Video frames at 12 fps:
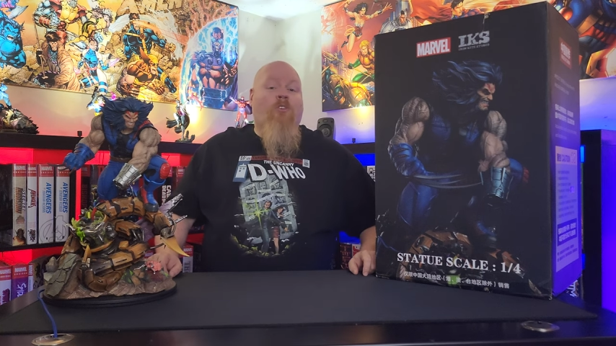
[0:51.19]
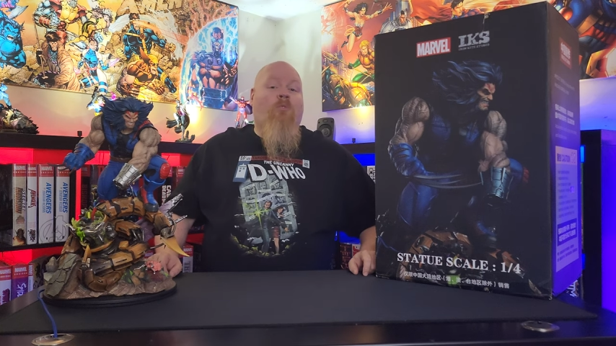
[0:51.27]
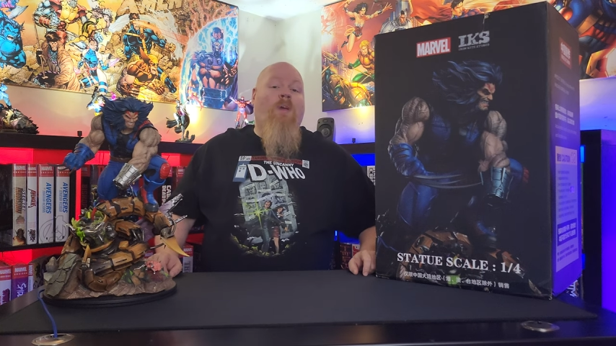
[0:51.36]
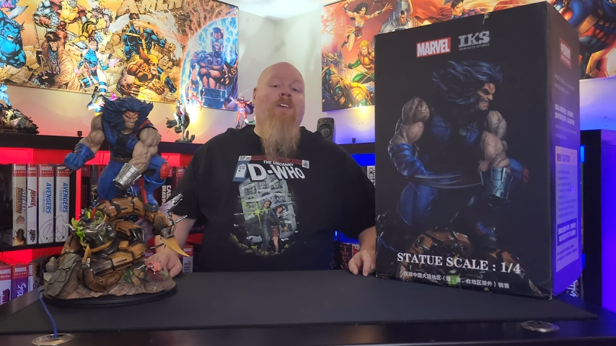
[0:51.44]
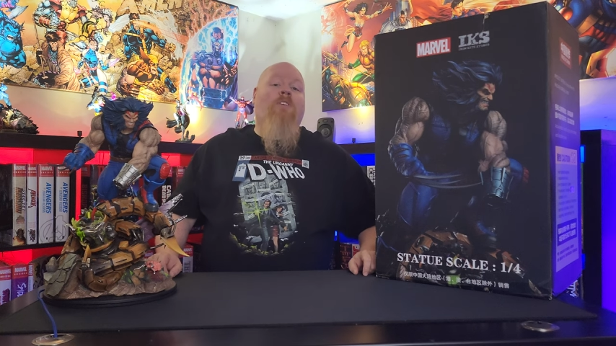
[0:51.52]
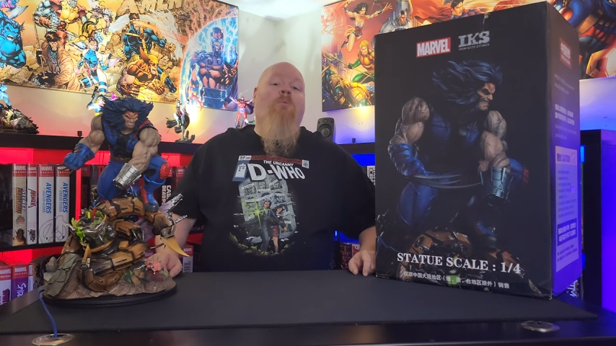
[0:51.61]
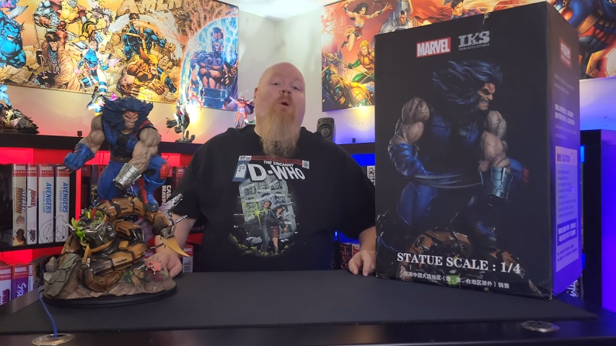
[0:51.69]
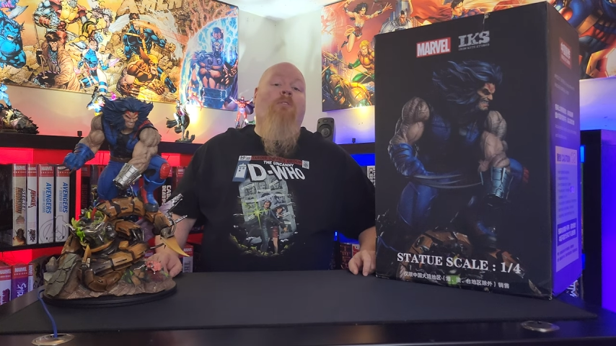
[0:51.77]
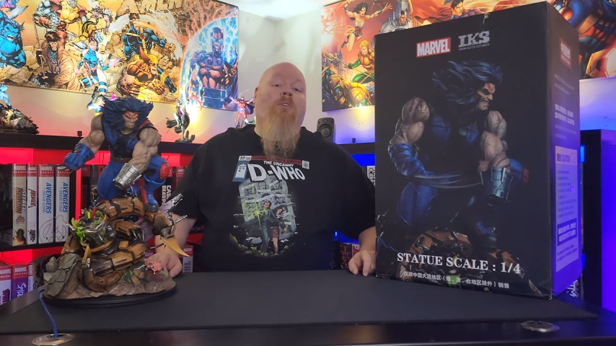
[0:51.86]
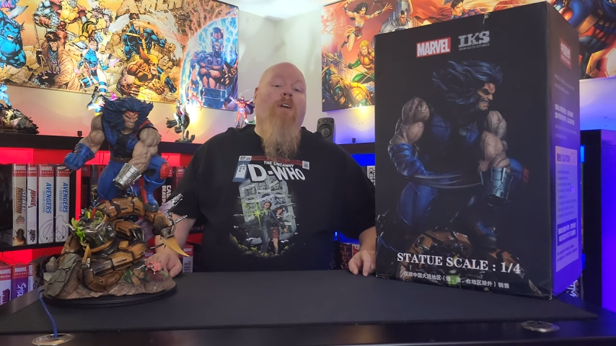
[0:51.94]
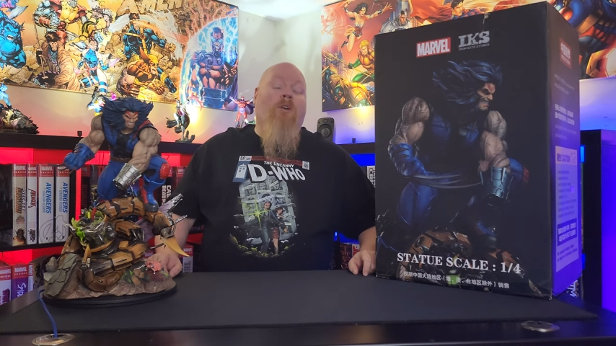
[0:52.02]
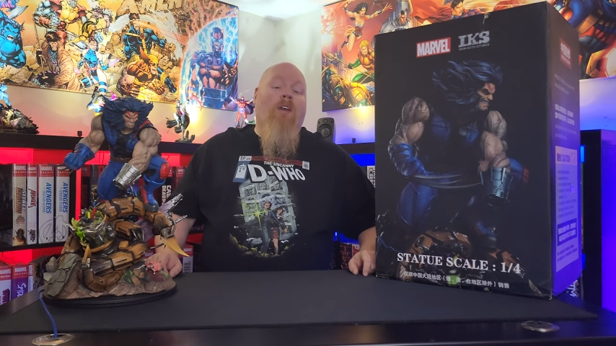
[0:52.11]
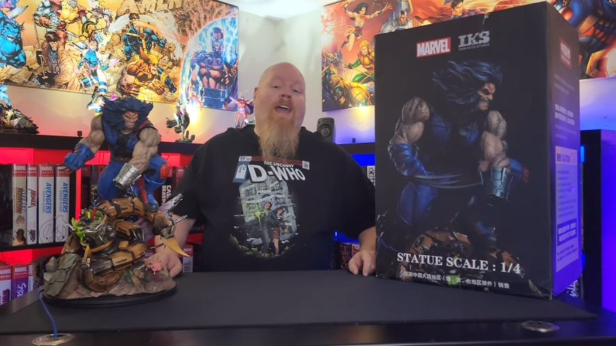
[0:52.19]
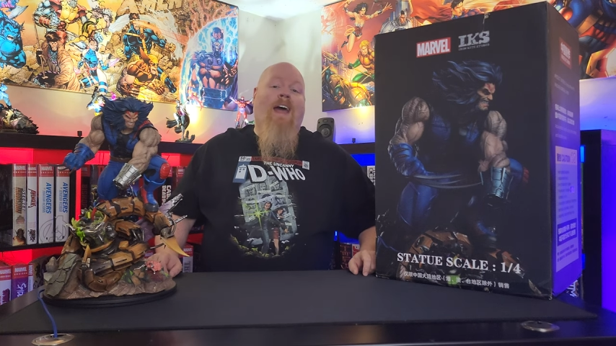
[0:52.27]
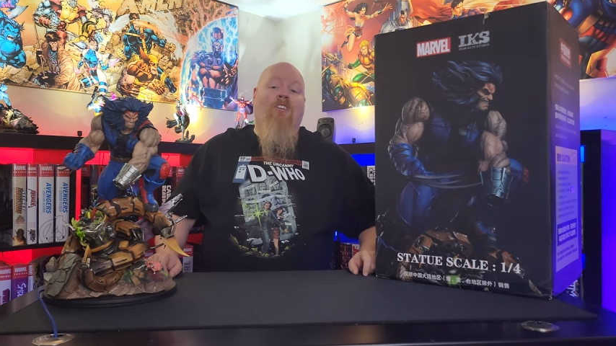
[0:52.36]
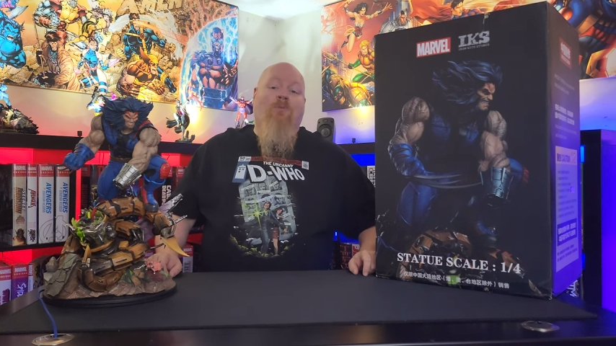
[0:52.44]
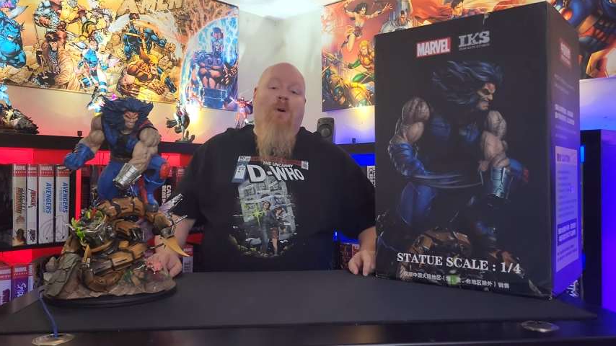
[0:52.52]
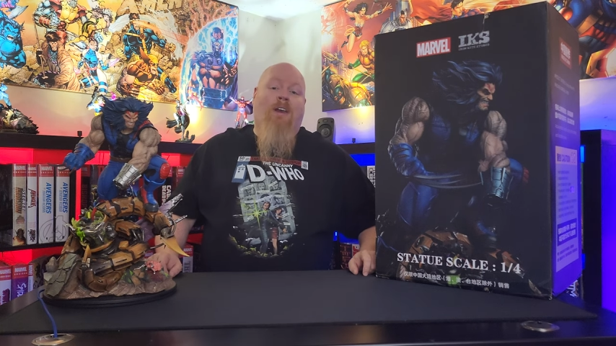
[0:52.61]
a reason Wolverine only
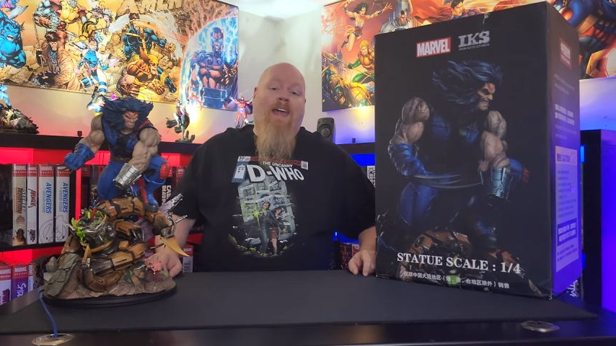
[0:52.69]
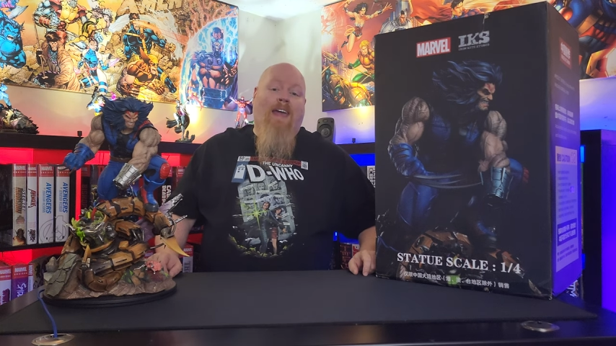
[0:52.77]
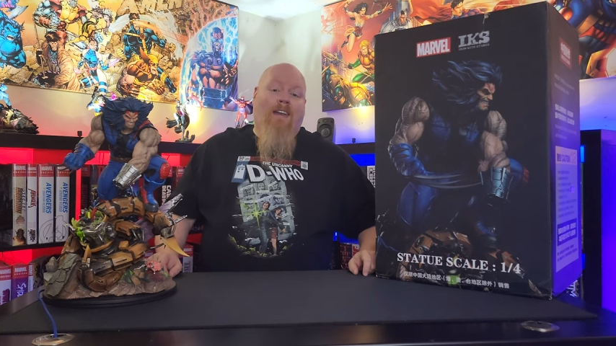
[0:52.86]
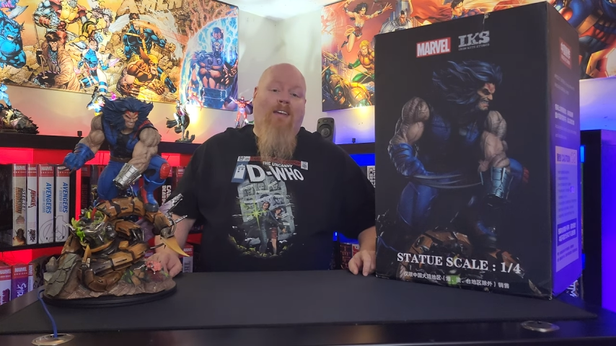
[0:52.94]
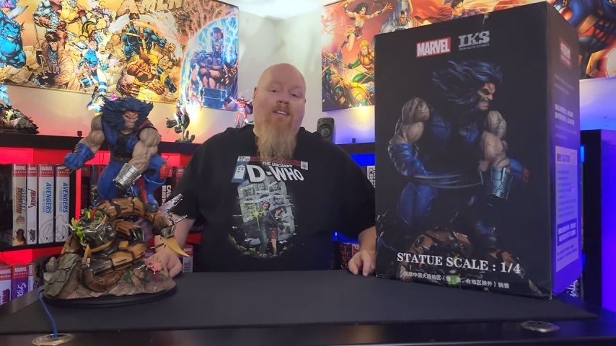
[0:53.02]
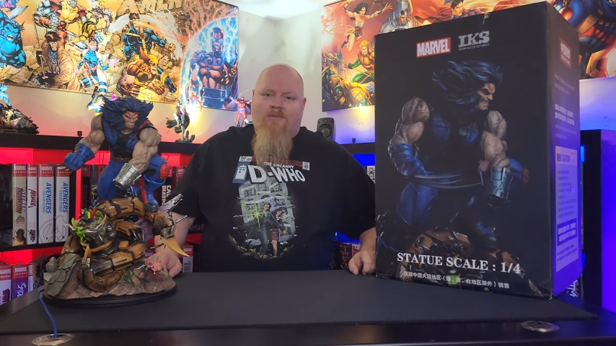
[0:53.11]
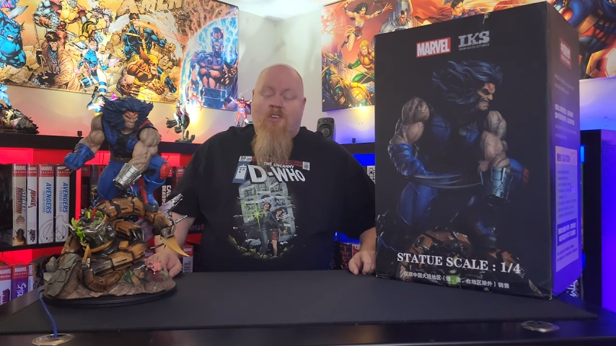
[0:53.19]
has one hand.